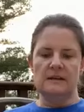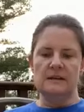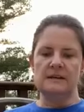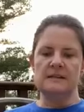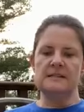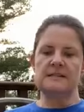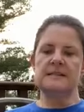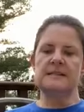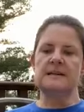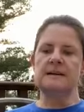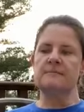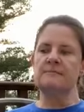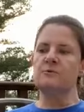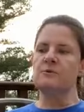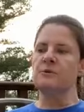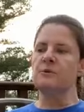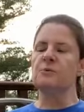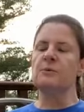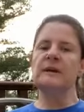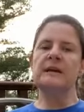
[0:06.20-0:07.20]
It's time
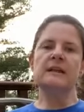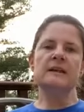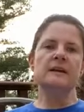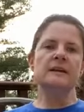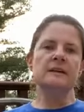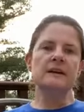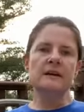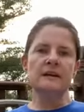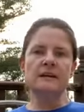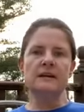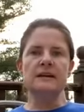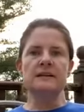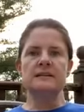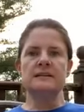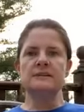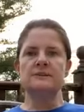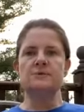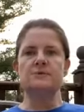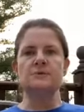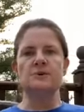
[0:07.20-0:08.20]
for the weekly night night
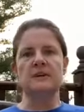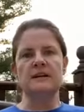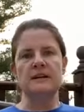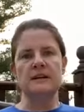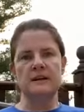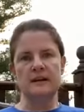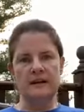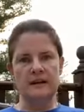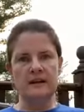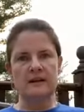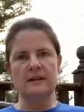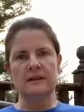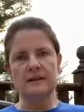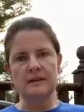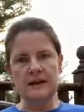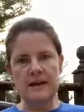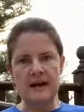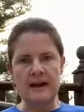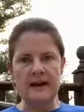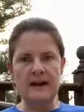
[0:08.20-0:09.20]
story
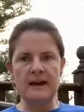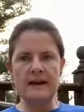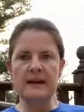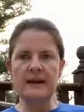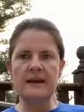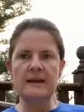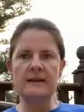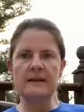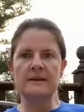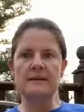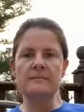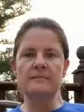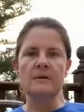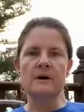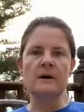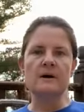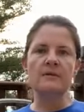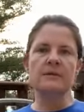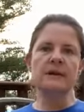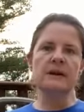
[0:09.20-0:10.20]
and I am
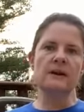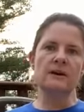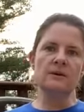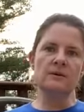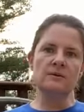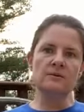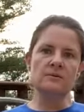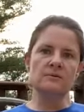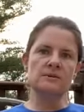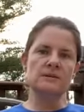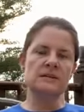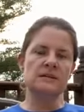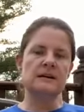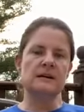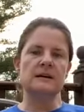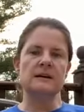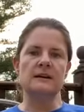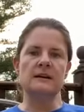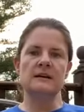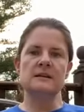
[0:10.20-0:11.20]
on the go
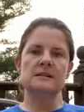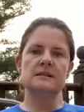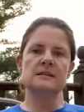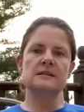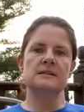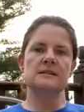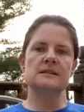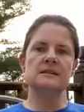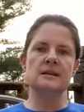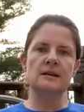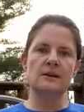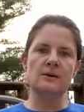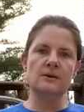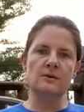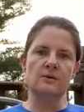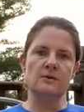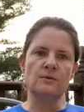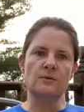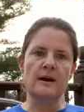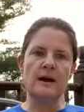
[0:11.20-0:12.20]
tonight.
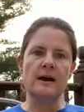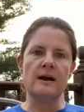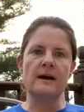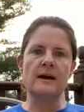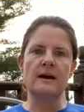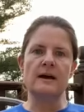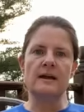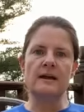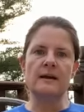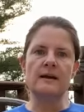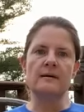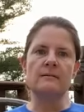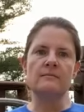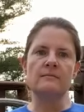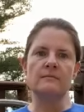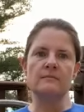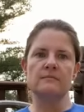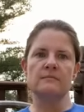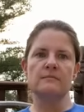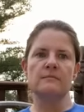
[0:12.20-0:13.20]
So I
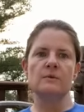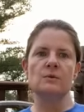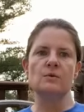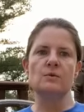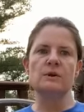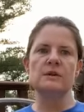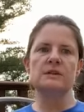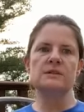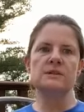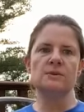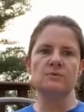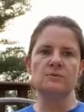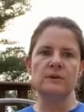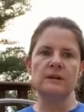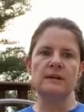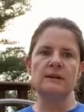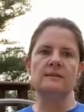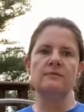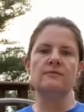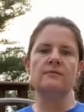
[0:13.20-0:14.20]
am going to
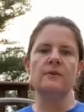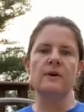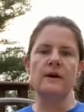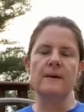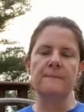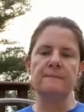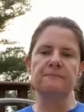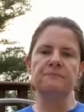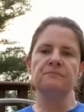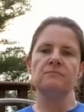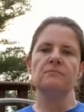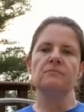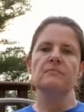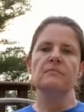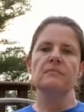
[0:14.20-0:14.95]
read from